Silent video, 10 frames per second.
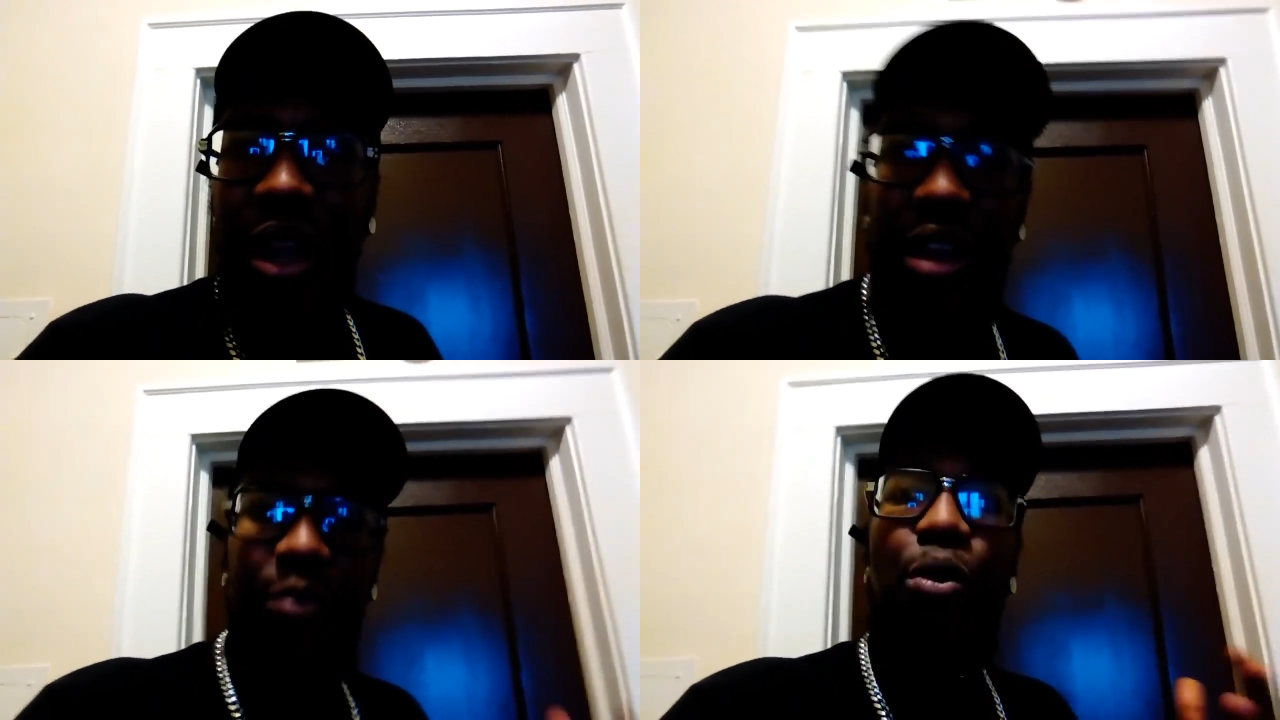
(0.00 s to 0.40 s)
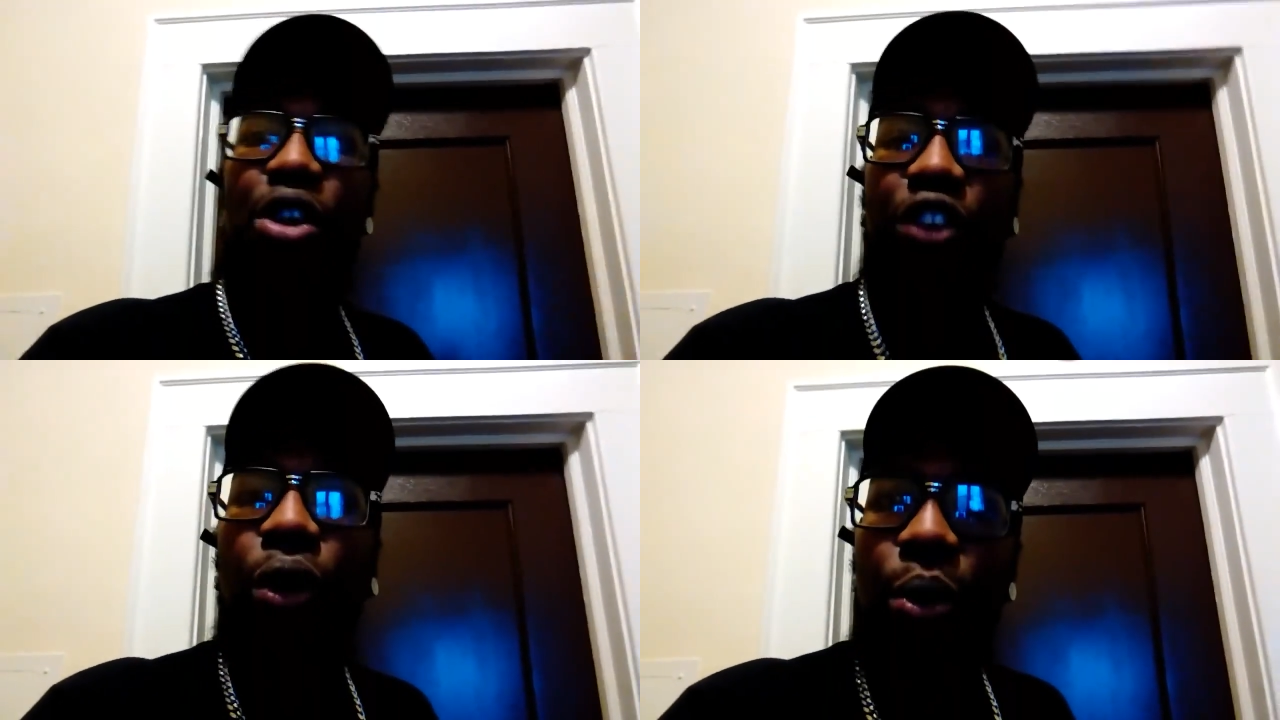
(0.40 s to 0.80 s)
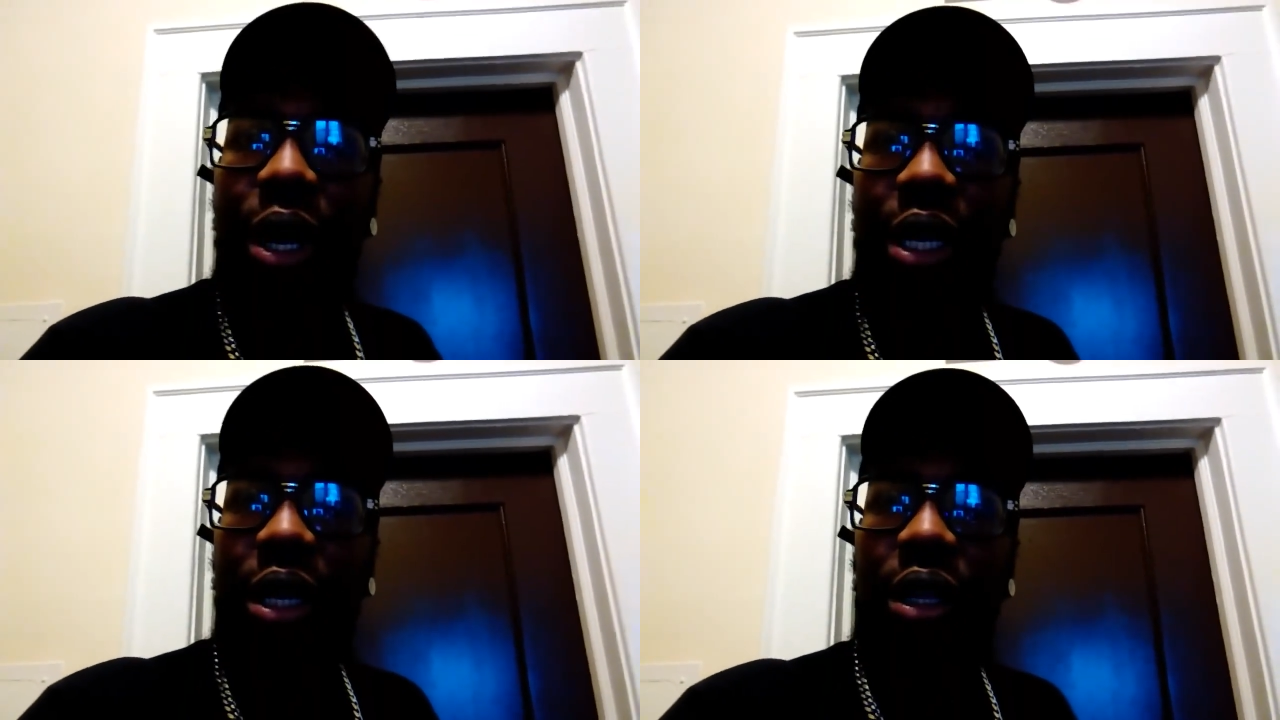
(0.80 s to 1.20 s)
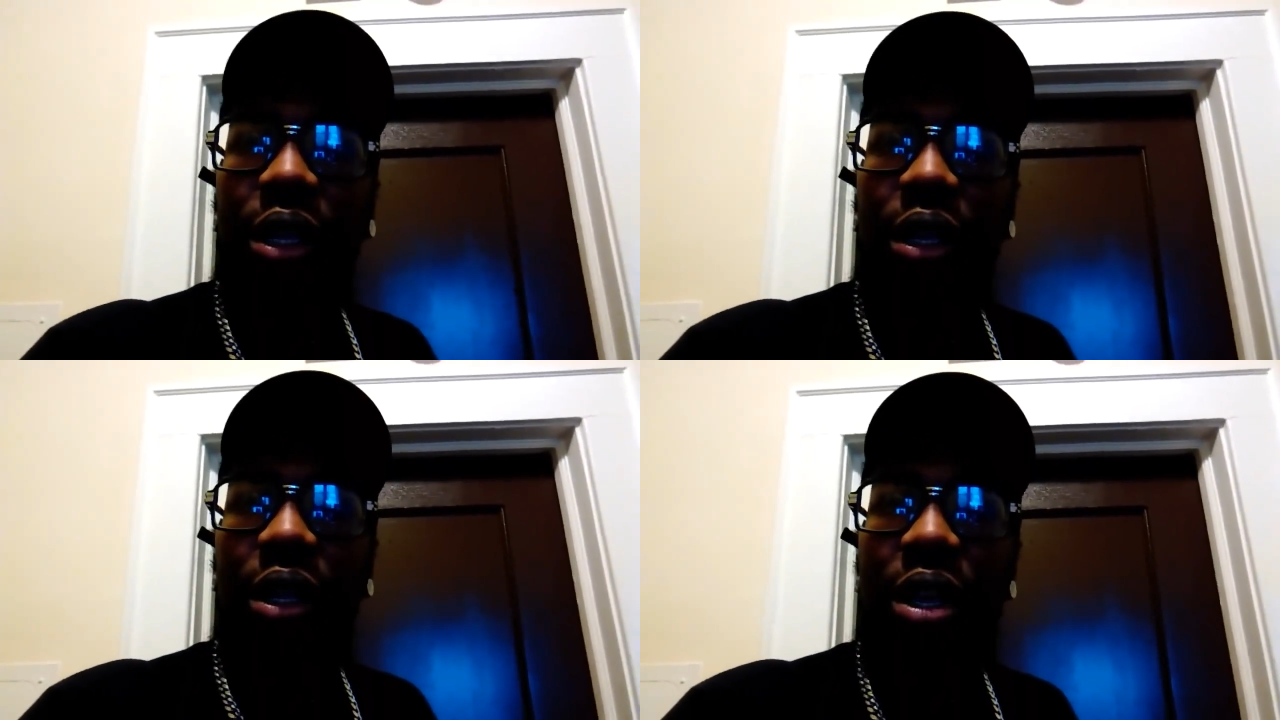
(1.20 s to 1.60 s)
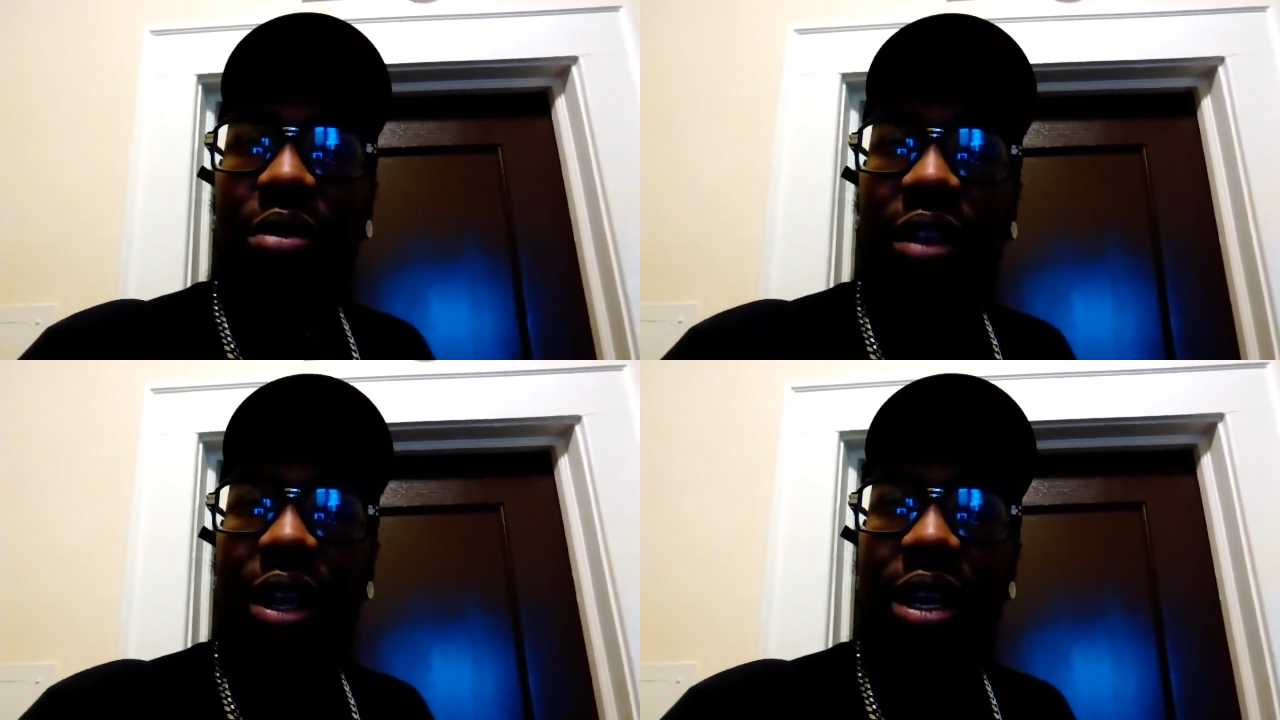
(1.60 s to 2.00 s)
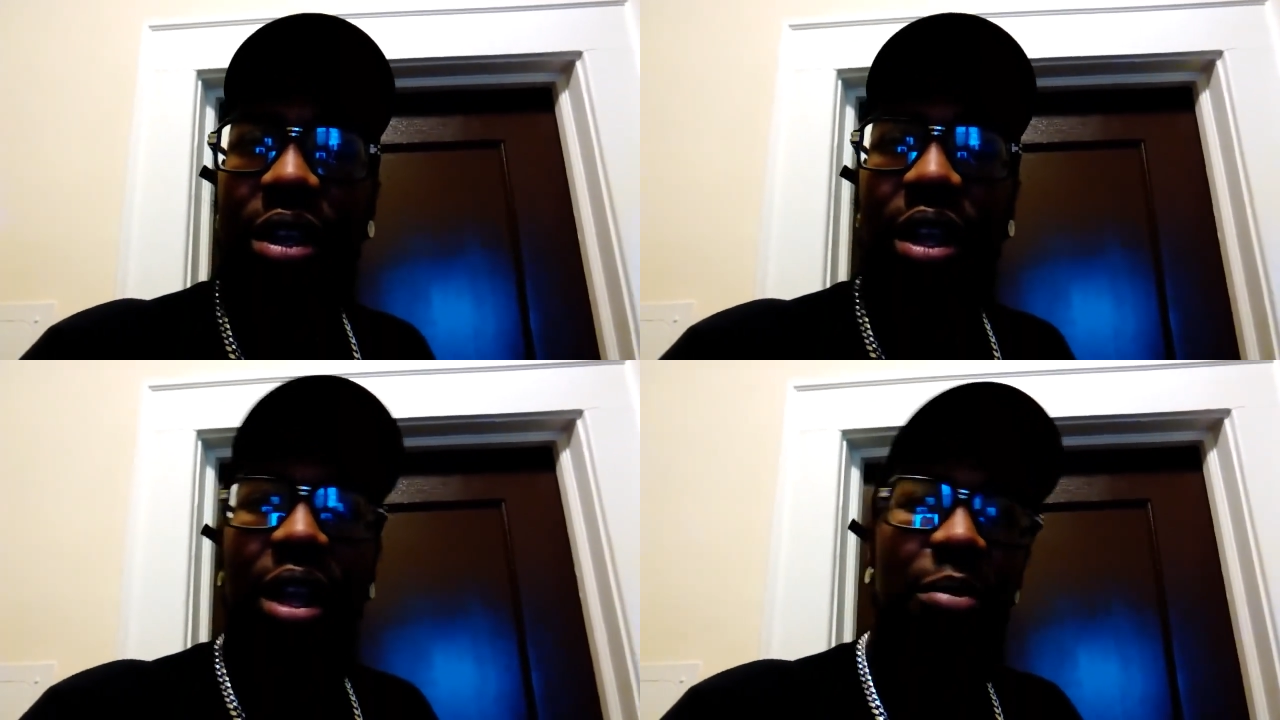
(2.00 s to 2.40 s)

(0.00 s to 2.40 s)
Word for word: It's more to it. You know what I'm saying?